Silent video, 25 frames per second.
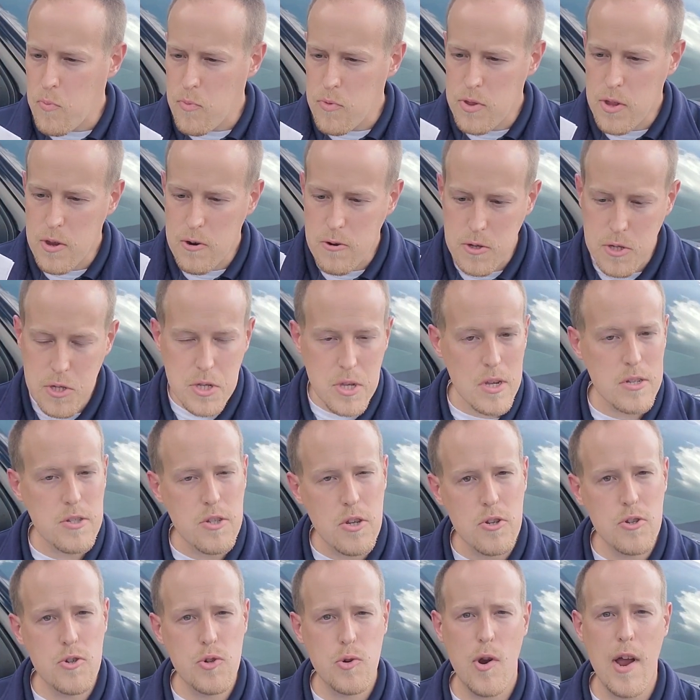There's such
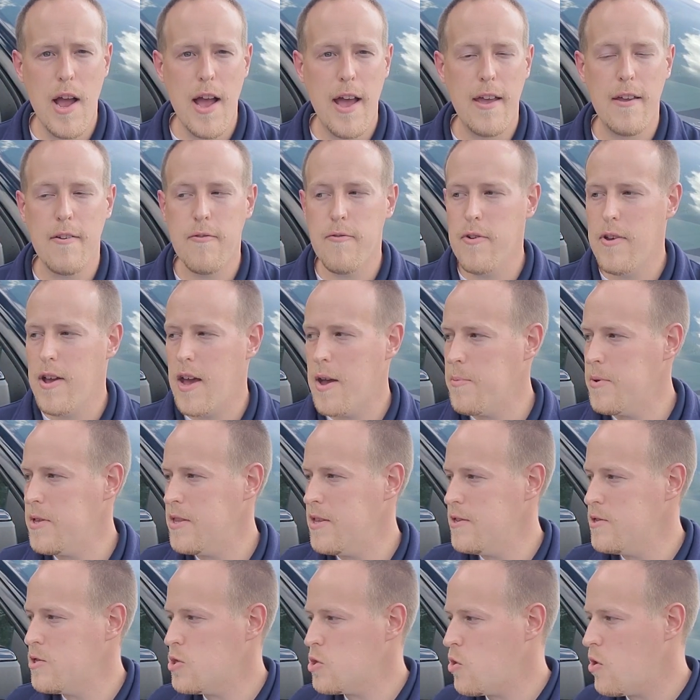a drive. I mean,
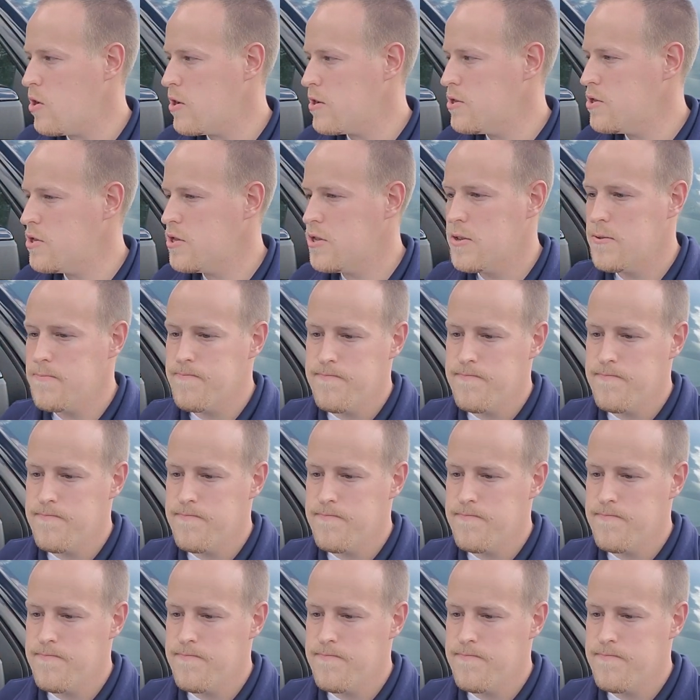these trucks,